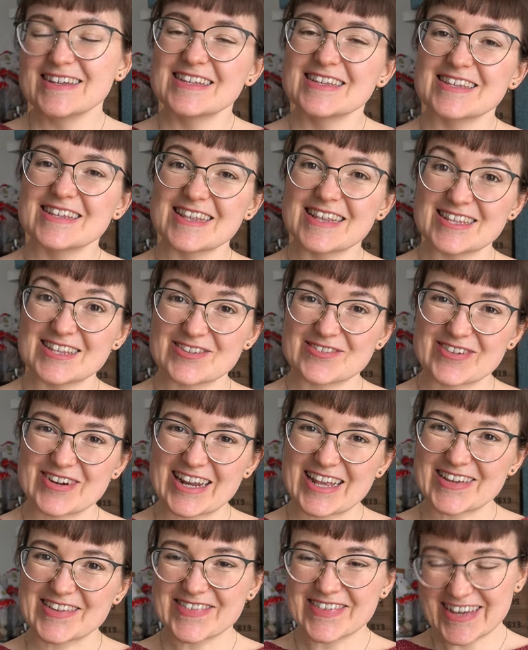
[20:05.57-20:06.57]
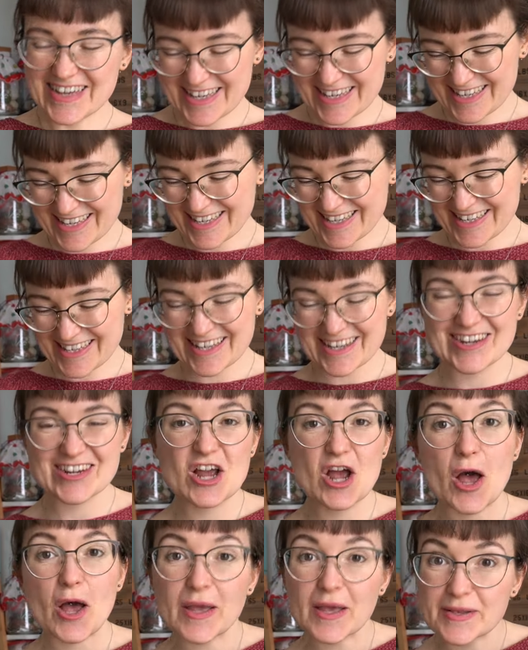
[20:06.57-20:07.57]
So that's a relief. So
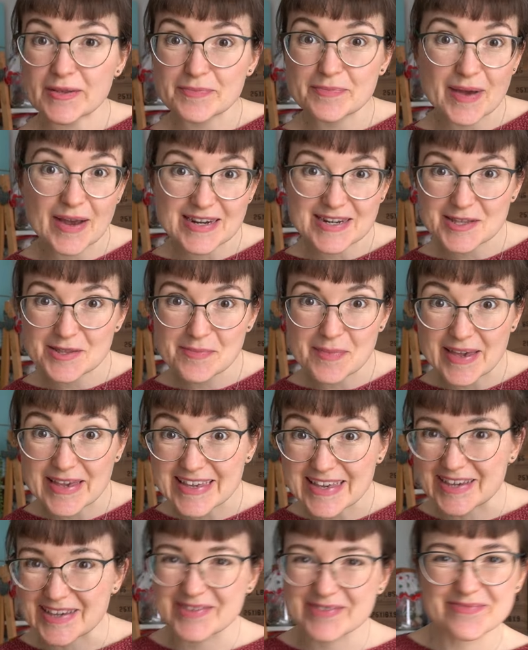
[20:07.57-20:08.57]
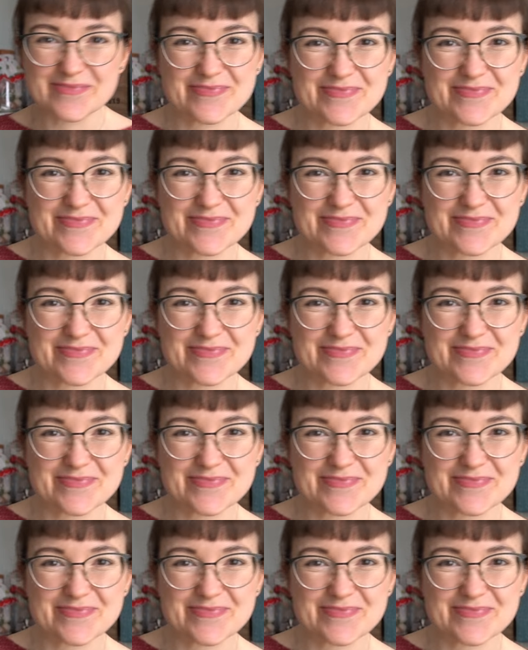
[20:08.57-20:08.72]
yes, back to the baking.